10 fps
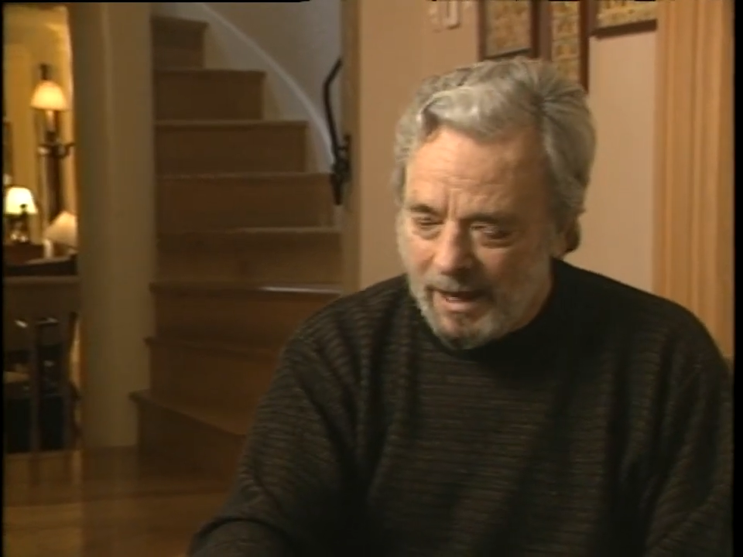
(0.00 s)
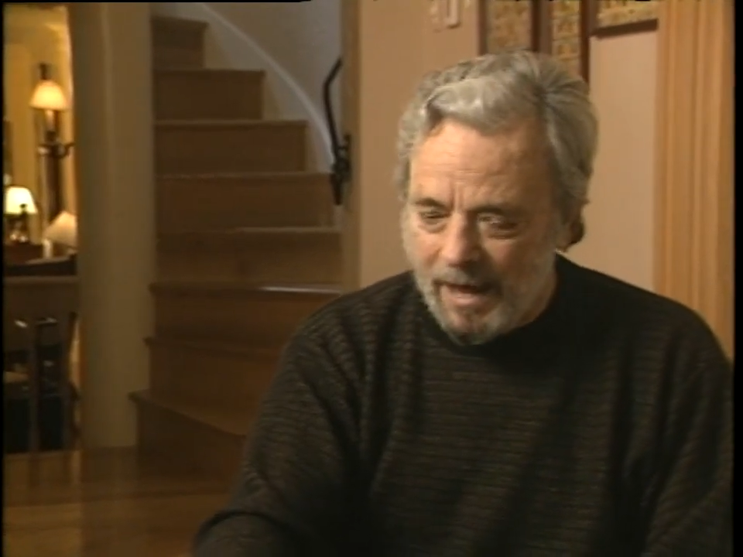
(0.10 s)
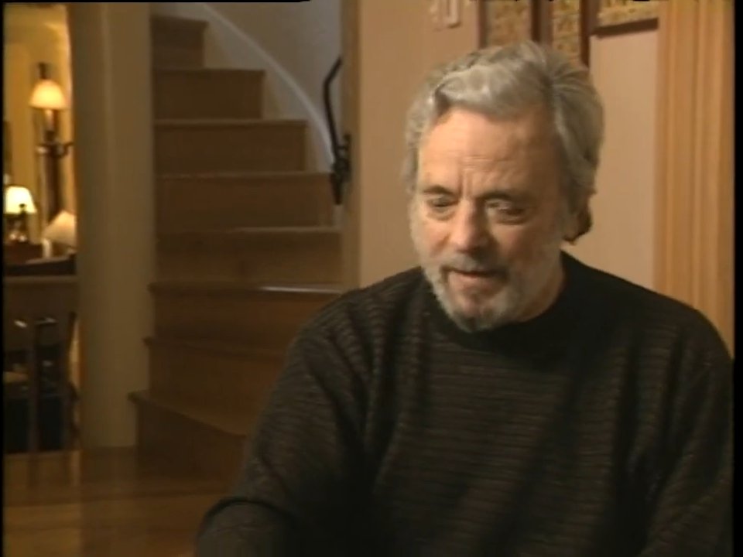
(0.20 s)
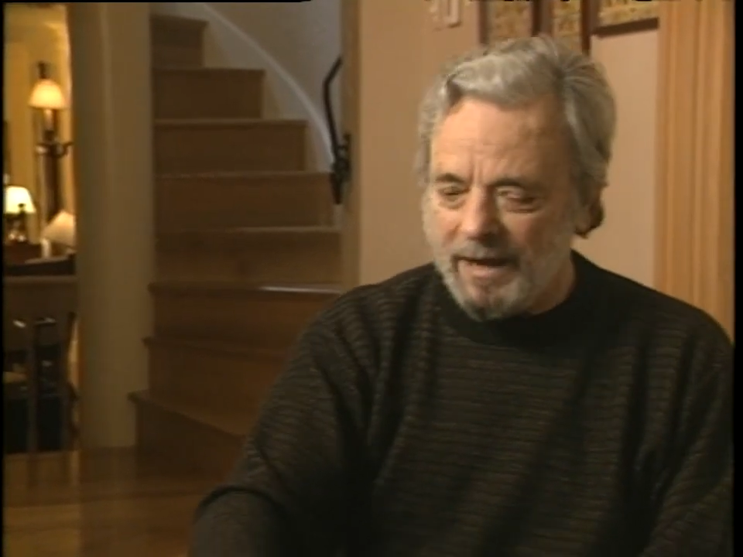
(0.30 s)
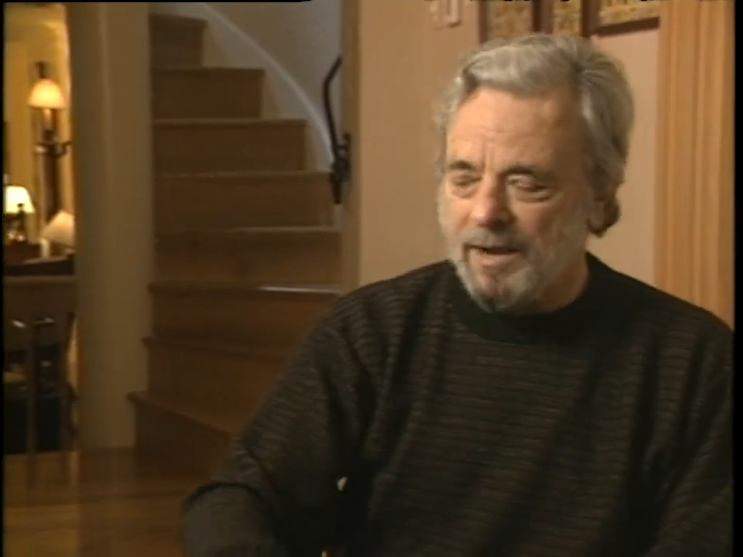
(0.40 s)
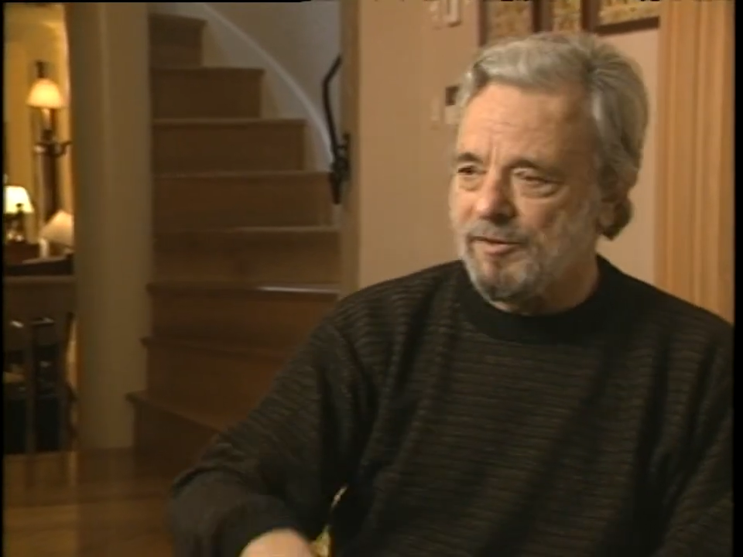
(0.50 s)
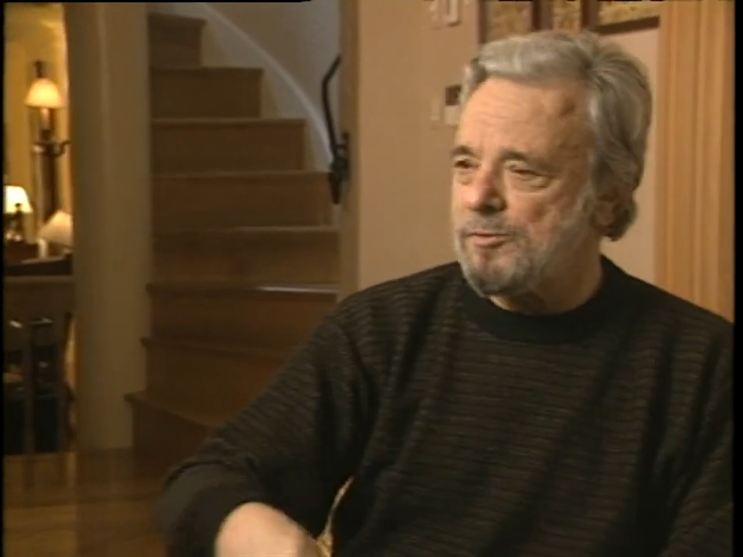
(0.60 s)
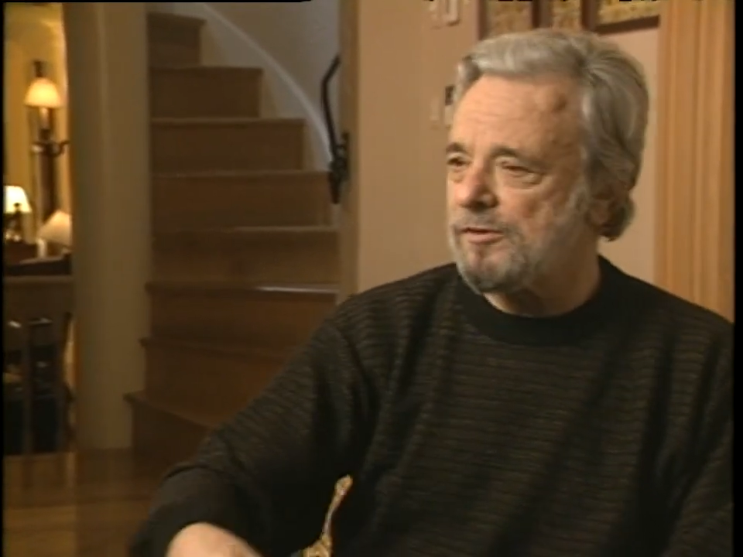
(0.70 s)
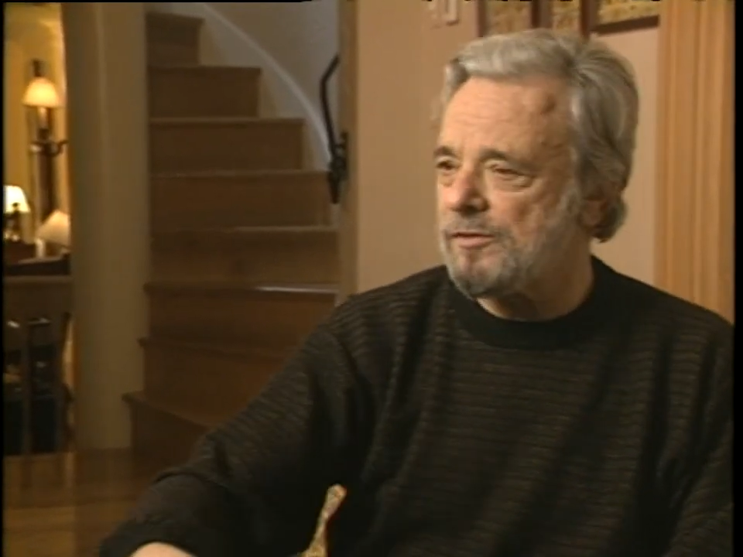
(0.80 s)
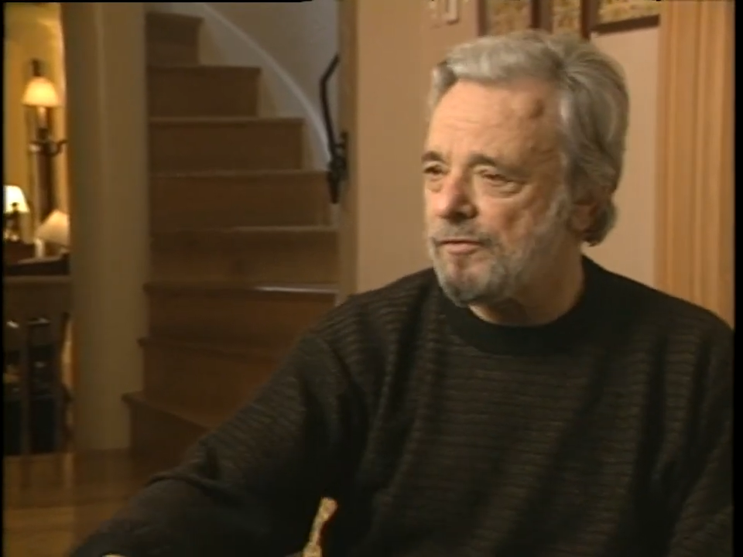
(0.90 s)
And that keeps the
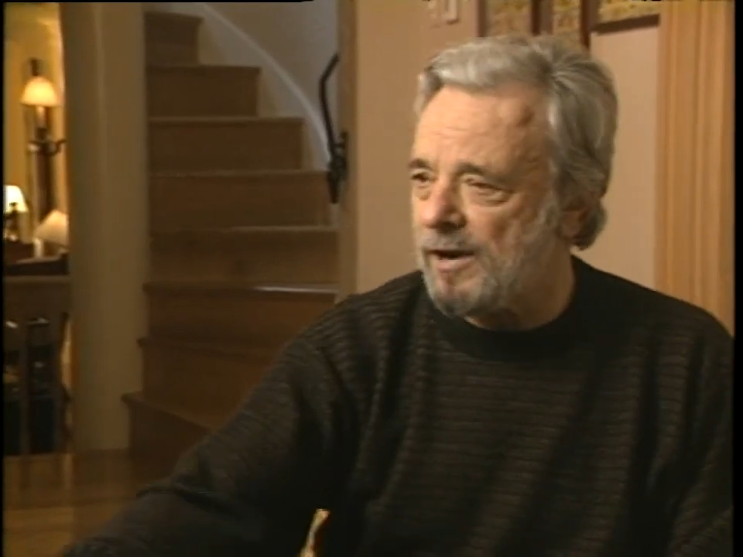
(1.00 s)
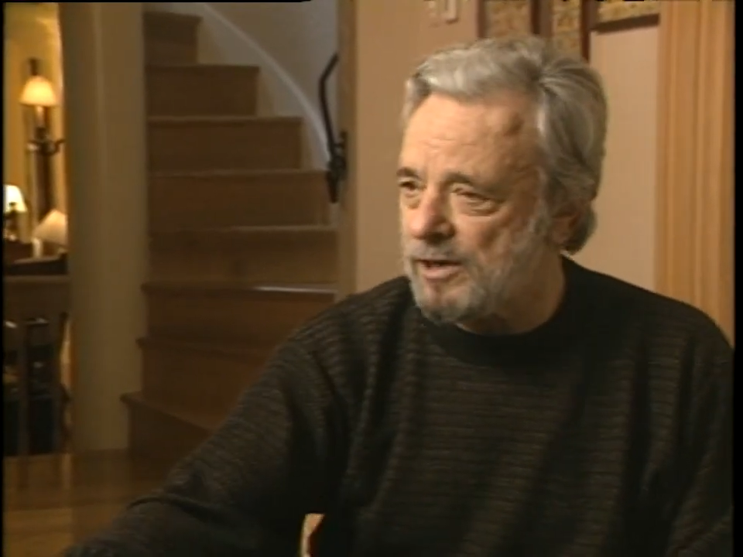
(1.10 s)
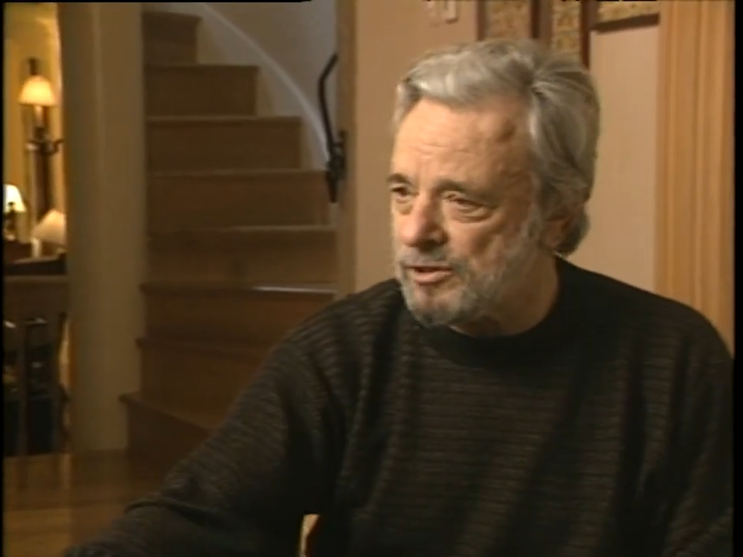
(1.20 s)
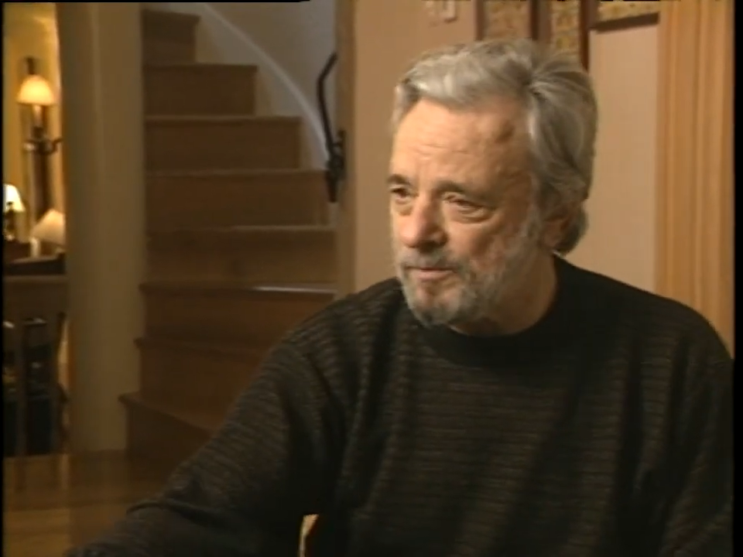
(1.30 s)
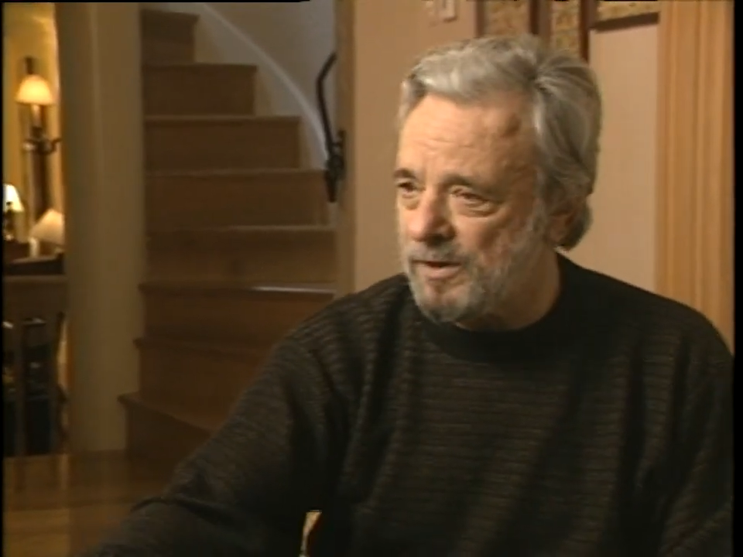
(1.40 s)
music fresh